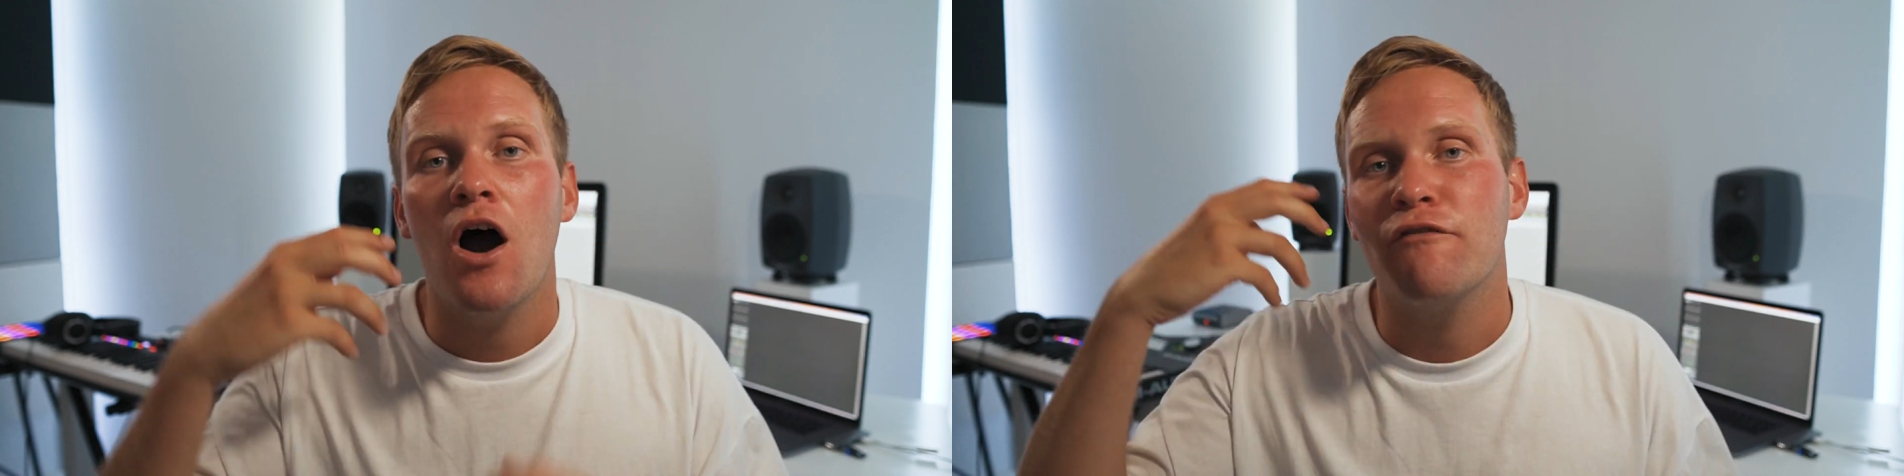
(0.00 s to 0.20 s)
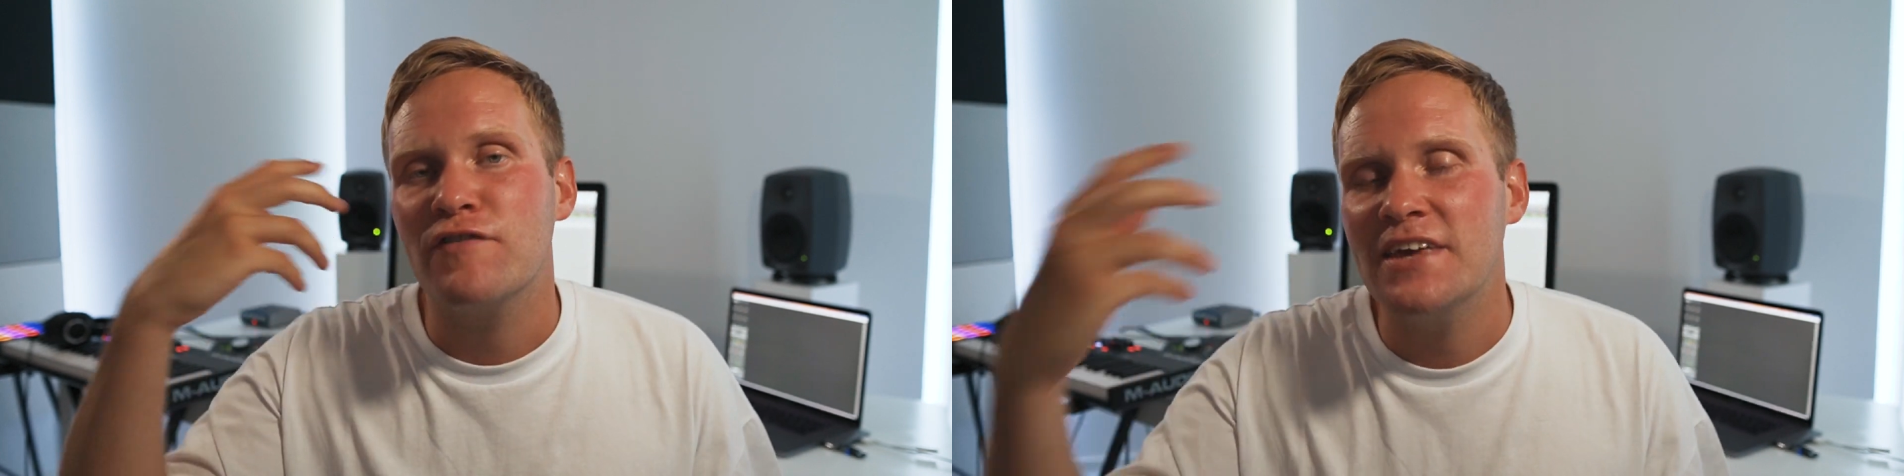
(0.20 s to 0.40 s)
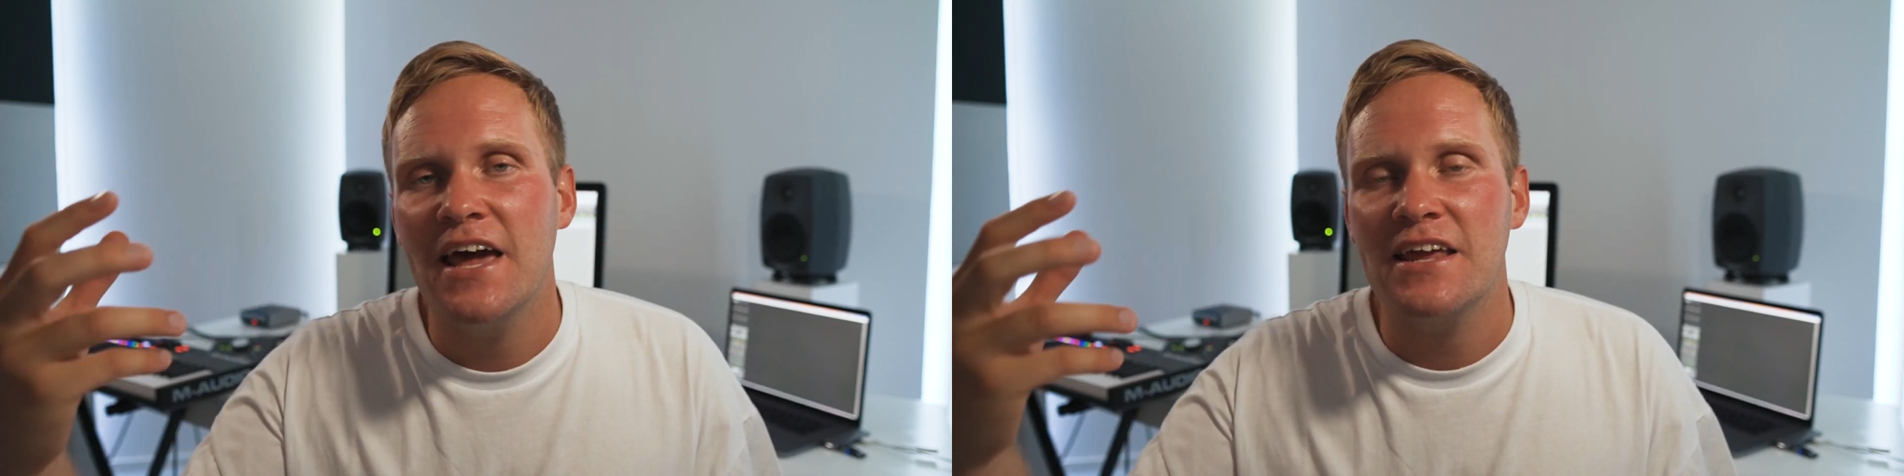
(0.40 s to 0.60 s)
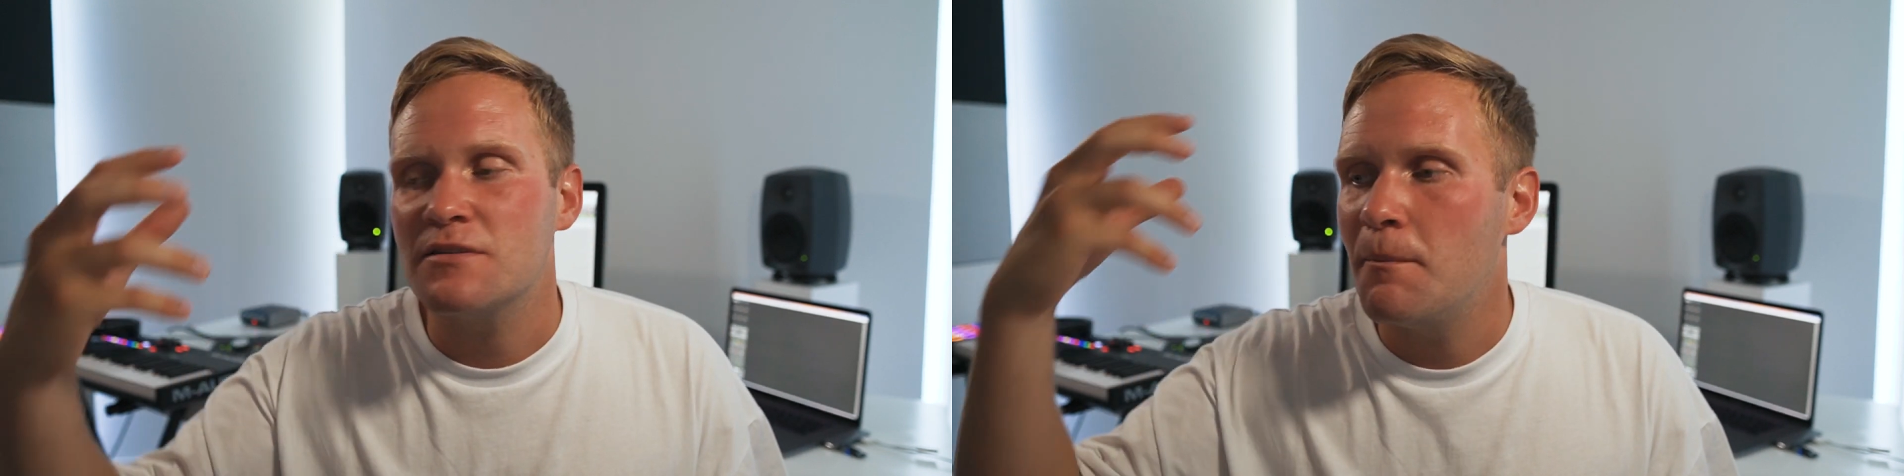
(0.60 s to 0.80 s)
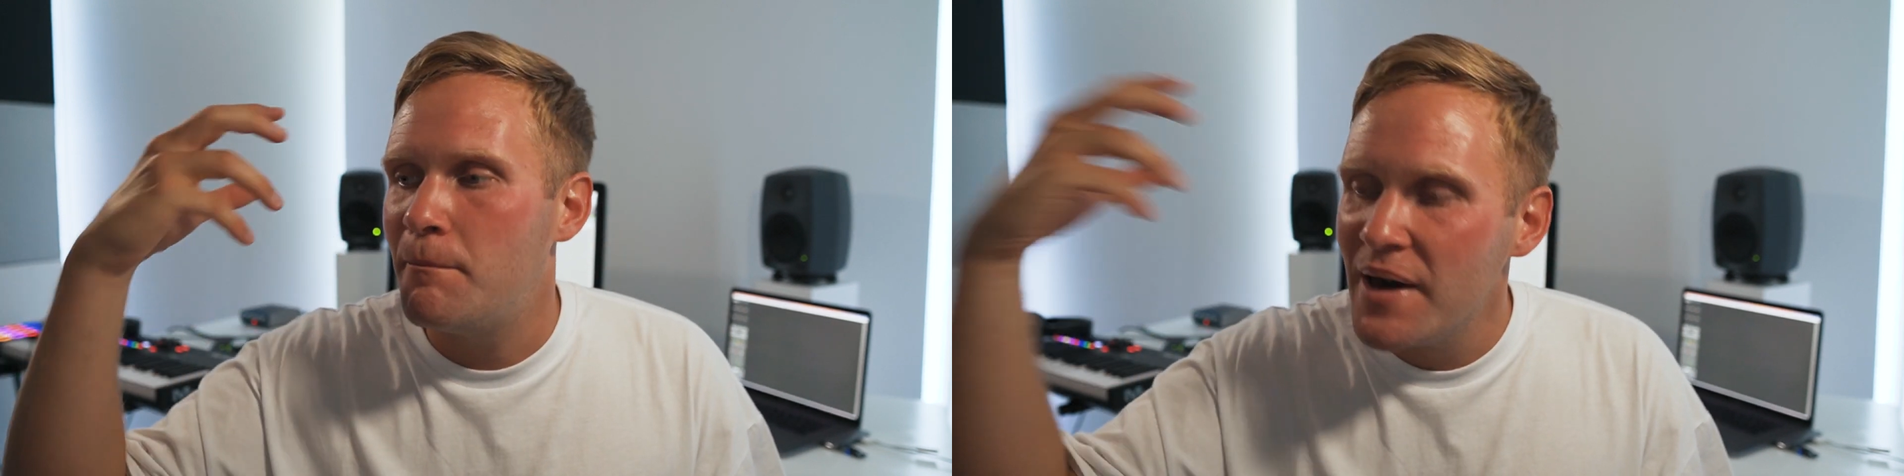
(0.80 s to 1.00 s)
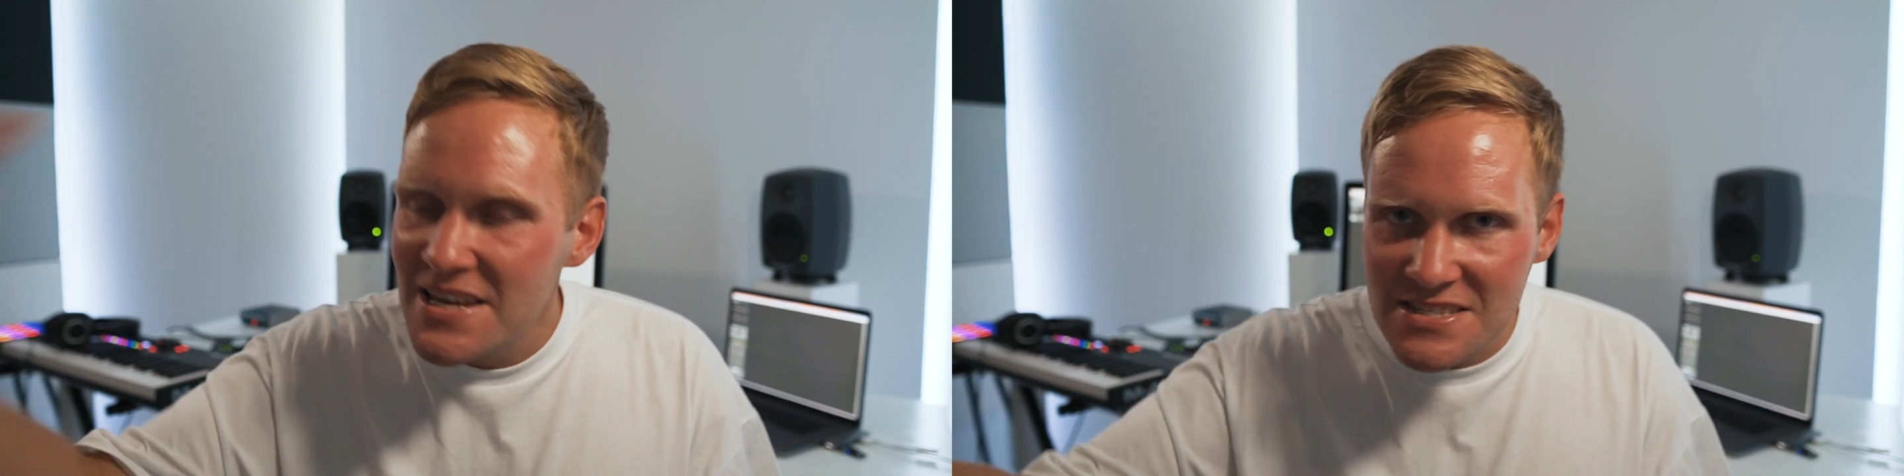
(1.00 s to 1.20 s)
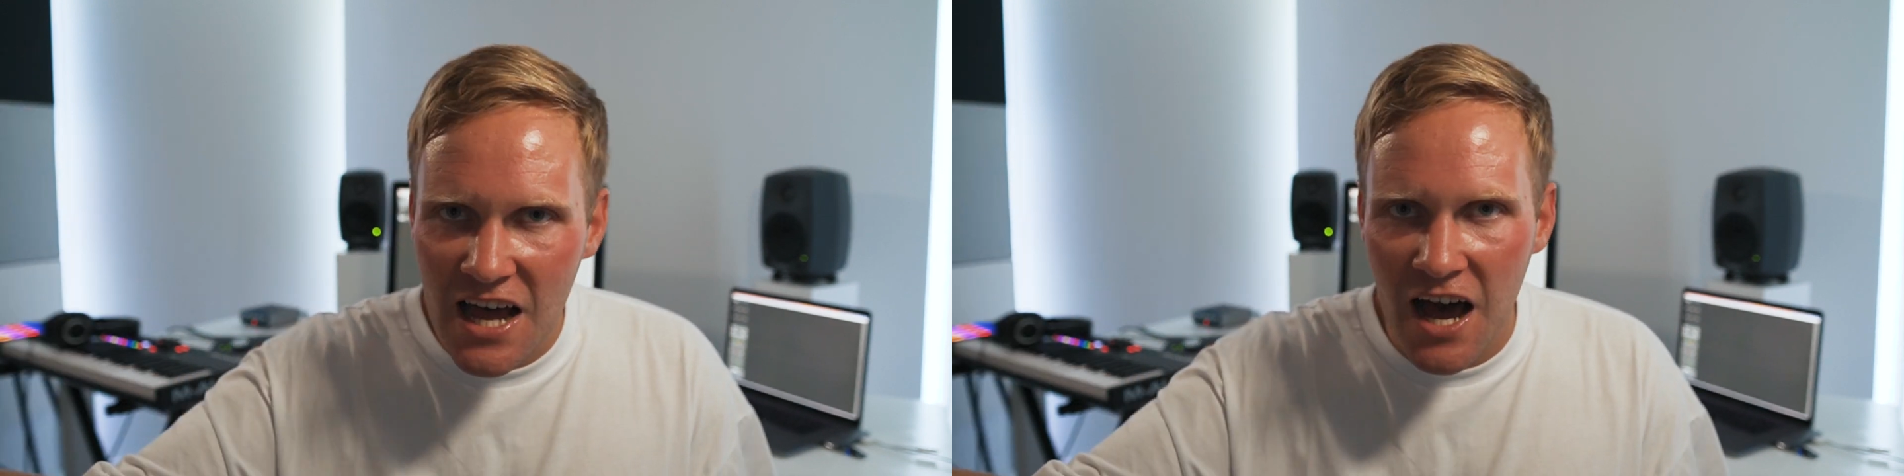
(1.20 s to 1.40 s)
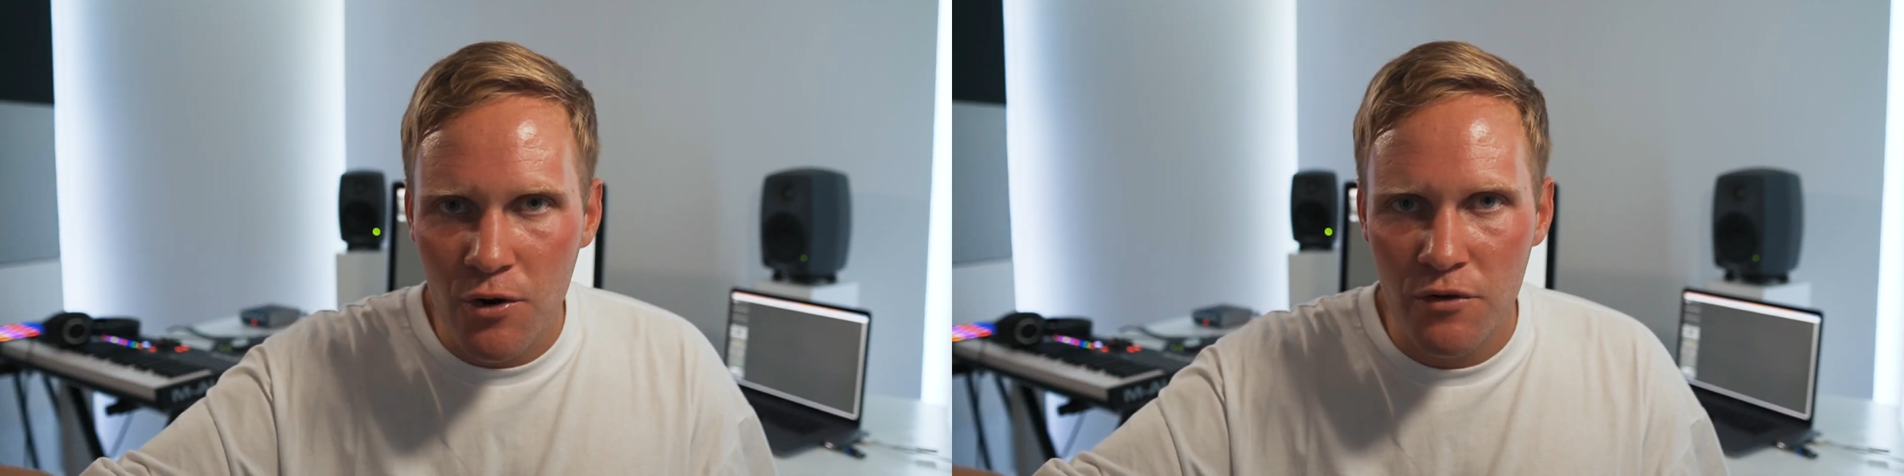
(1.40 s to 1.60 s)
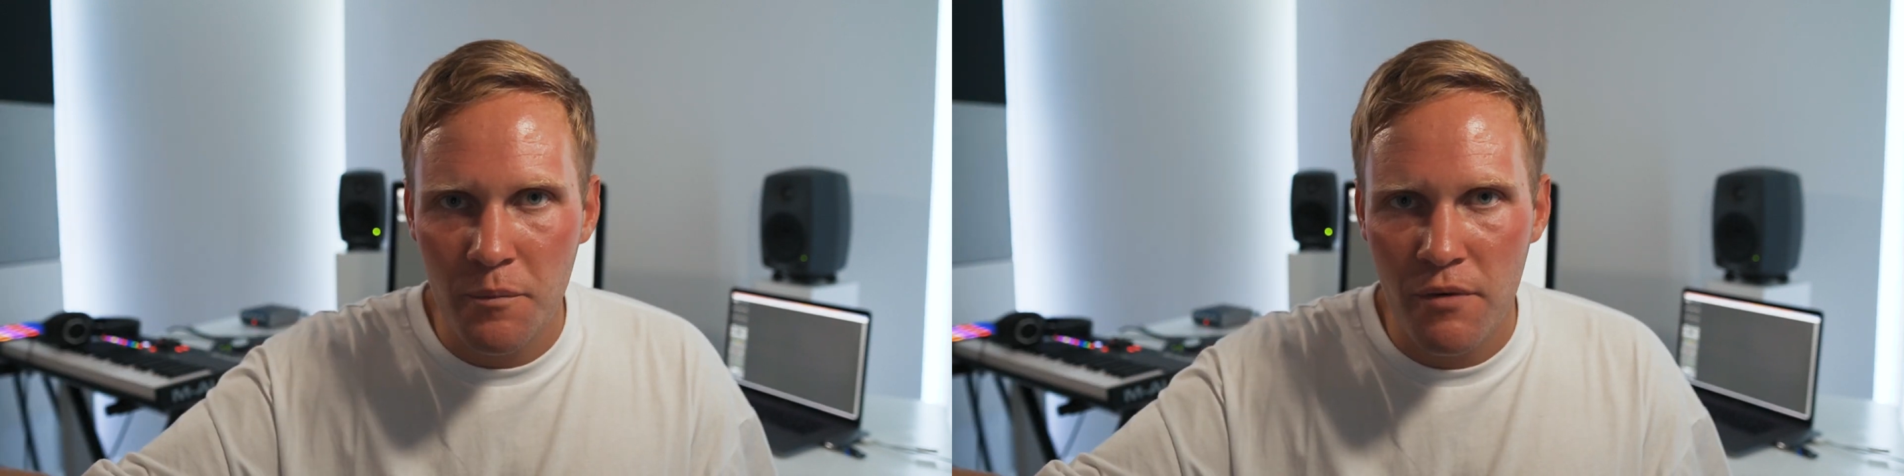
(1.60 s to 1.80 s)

of getting the best out of the